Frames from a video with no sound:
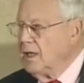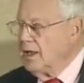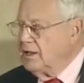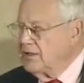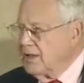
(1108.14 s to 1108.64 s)

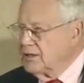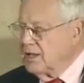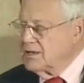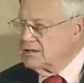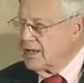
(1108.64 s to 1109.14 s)
And in that
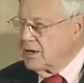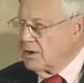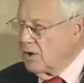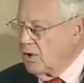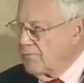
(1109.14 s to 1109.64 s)
case, I had a
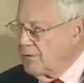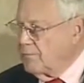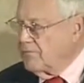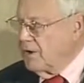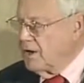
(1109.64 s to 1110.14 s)
call from
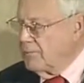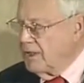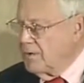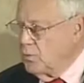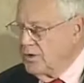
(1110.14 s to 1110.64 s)
a fellow named
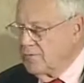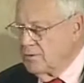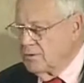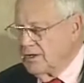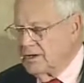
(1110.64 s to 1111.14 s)
Ed
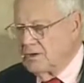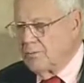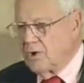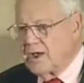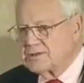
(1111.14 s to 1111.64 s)
Weaver in Lincoln,
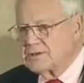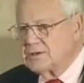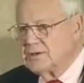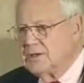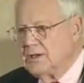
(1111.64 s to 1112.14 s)

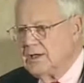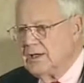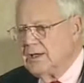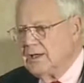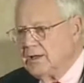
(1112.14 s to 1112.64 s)
Nebraska
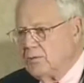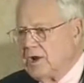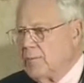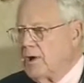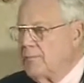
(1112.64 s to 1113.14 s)
he had
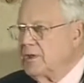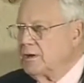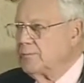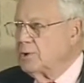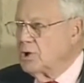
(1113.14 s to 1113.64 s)
read about me in
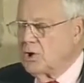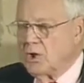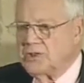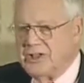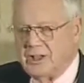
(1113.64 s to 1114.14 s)
a book
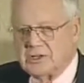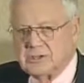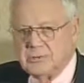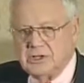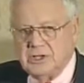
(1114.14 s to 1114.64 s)
called The
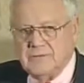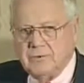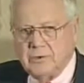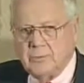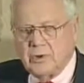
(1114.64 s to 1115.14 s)
Ultimate
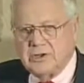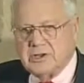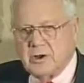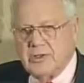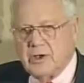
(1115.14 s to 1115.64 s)
Evil. Maury
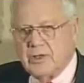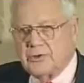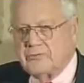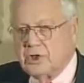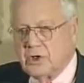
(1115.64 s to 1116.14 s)
Terry, the
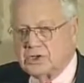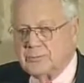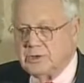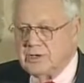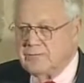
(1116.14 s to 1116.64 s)
author of The
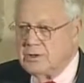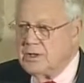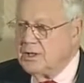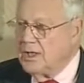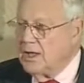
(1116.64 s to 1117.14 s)
Ultimate Evil,
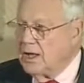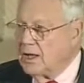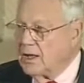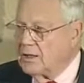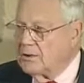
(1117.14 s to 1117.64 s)

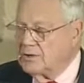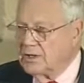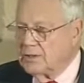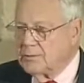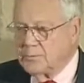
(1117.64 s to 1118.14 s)
uh, who
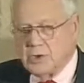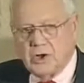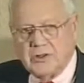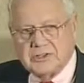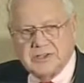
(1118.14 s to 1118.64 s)
did a book
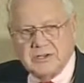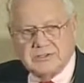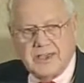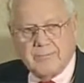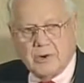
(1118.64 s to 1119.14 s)
on the Son of
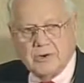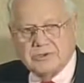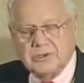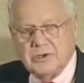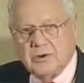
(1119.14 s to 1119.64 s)
Sam
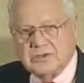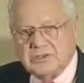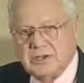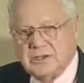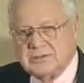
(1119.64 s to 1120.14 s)
murders in New York
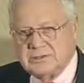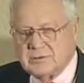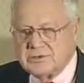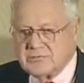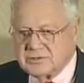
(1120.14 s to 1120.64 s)
City, a
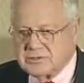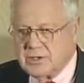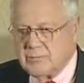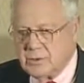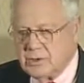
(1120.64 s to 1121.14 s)
series of
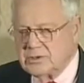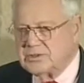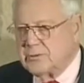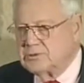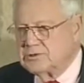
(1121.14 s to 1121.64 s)
uh, murders
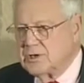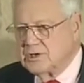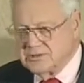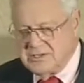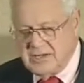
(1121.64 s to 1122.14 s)
that was uh,
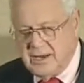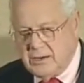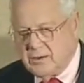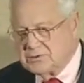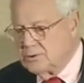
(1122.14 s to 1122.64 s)

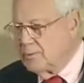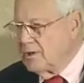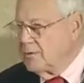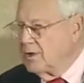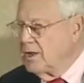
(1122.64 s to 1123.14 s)
satanic, also, by
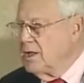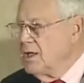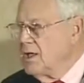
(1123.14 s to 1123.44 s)
the way.